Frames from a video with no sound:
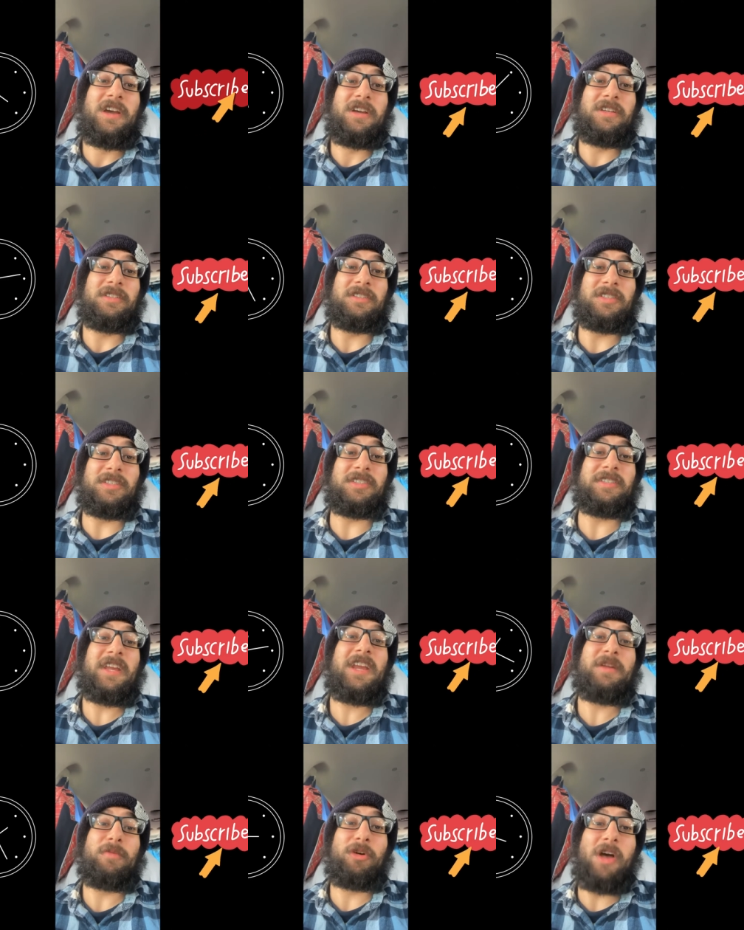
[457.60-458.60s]

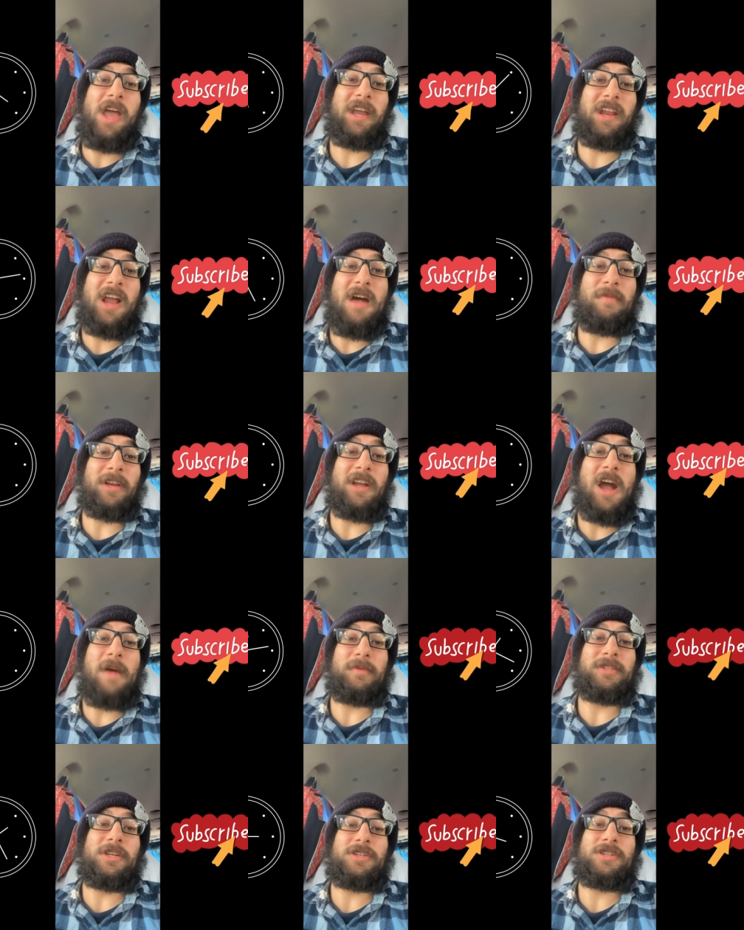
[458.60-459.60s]
sustainable economic
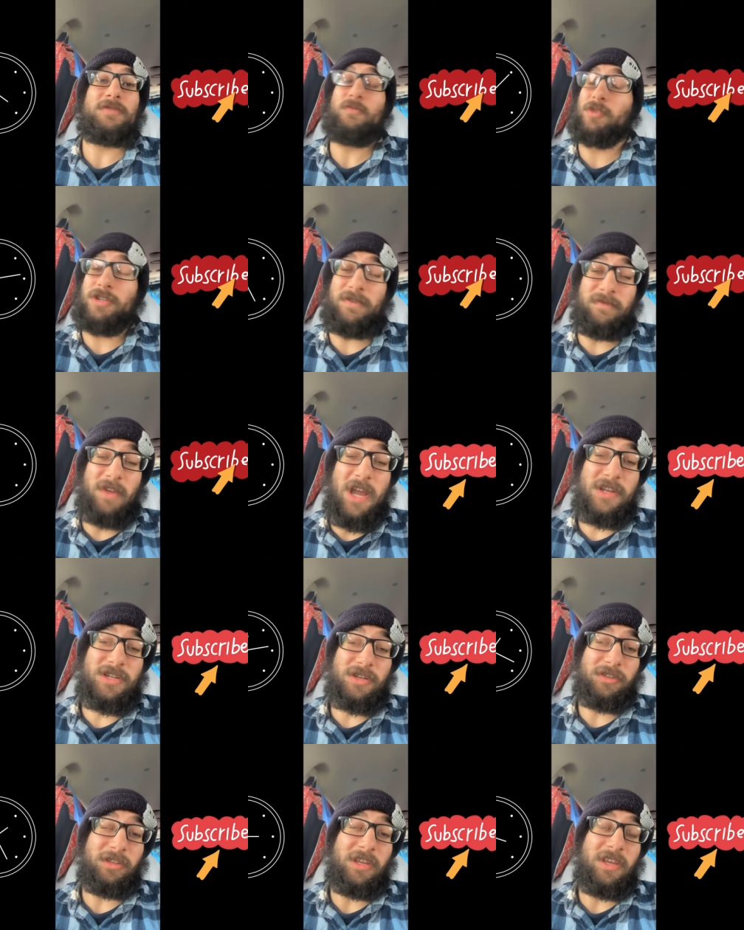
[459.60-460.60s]
competition, which
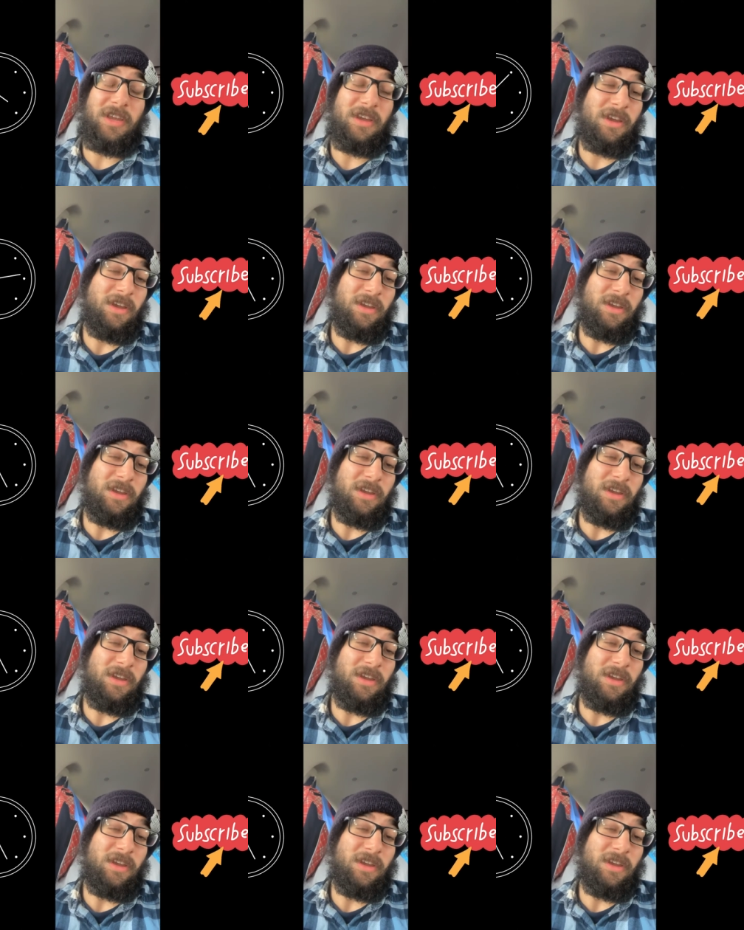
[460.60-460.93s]
eventually,